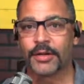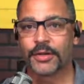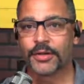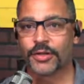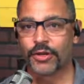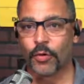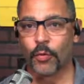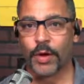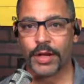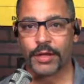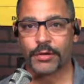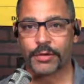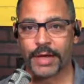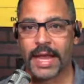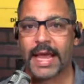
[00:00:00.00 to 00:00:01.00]
So what do
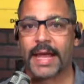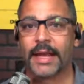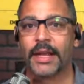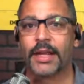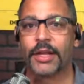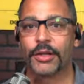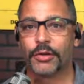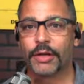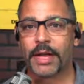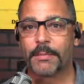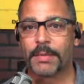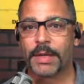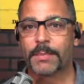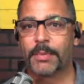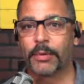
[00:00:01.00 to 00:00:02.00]
you get? You get
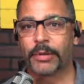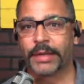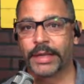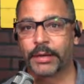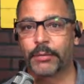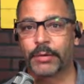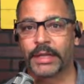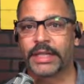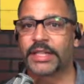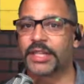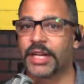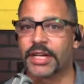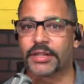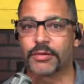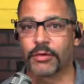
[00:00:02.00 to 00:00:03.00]
people literally
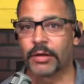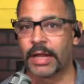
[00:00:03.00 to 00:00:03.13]
just,